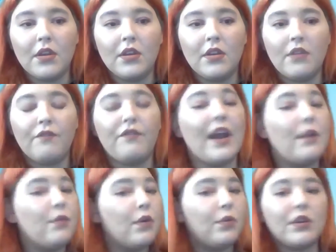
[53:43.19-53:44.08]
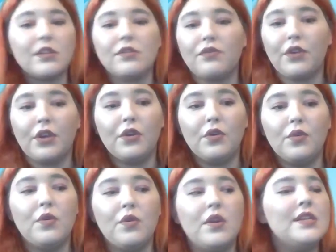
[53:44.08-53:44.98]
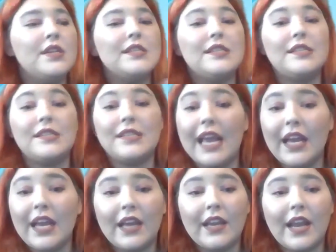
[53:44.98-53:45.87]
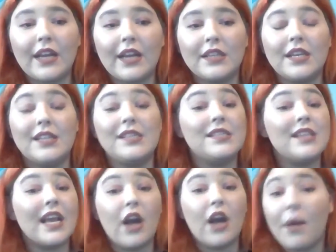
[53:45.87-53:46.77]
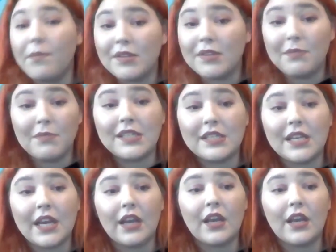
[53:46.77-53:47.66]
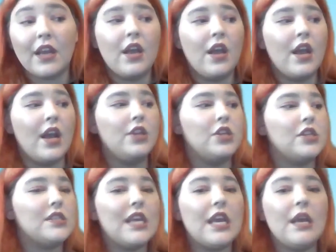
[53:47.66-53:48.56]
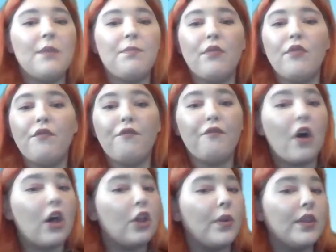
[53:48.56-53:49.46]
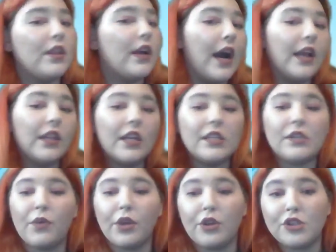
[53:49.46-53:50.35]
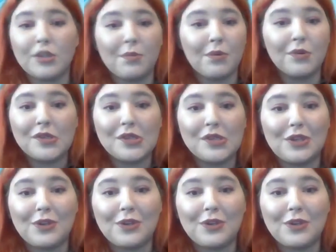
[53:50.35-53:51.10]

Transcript: Find what works for you, stay connected, stay optimistic, and just keep following the guidelines of what you're supposed to do.